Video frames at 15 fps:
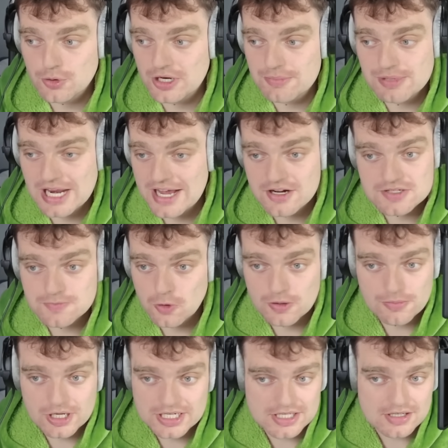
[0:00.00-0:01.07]
players more
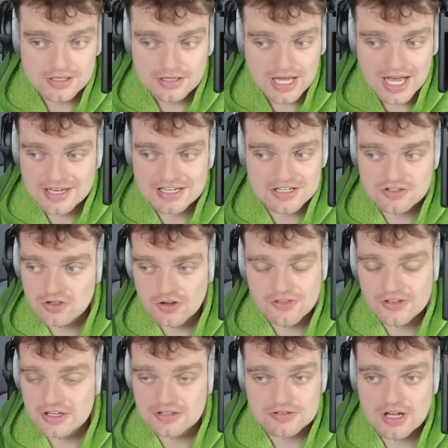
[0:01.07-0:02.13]
money. And then
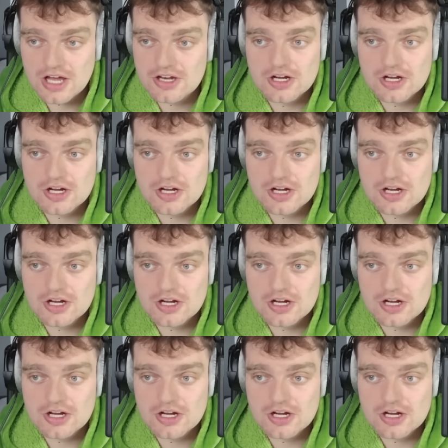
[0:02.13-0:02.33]
not